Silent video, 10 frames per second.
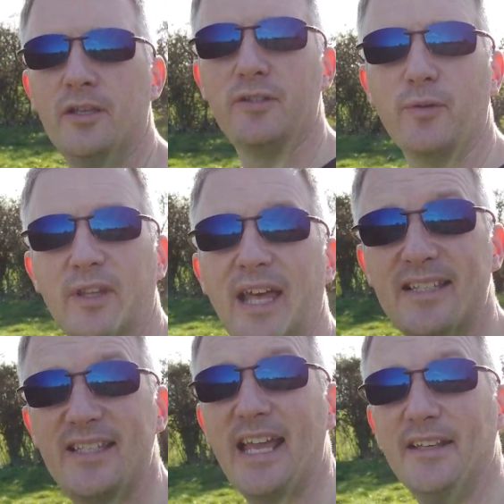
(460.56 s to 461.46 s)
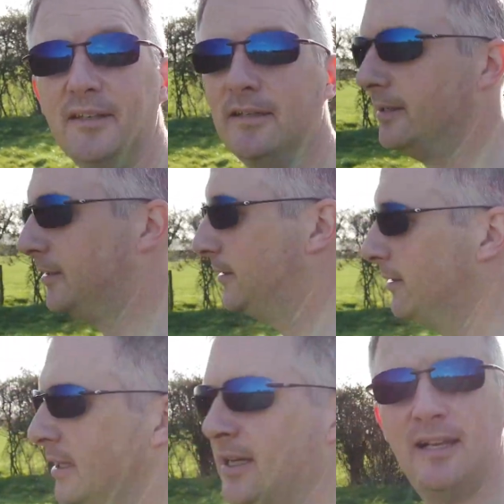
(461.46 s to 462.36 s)
So with that said,
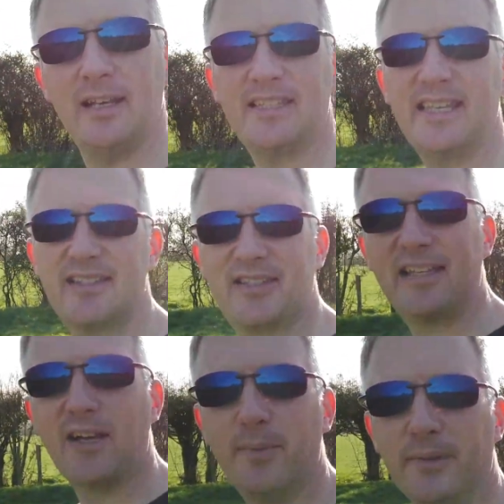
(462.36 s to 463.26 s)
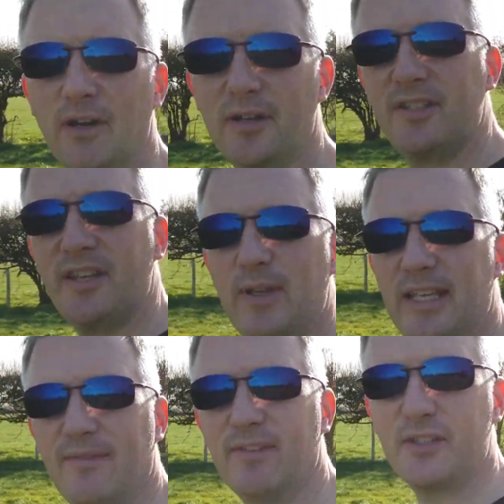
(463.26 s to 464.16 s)
let's get set up and go and see if we
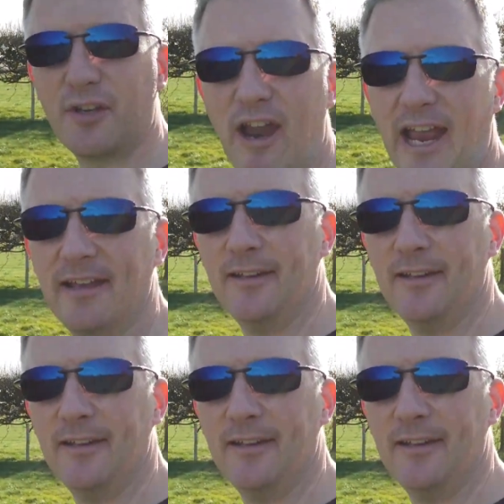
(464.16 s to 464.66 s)
can give this a crack.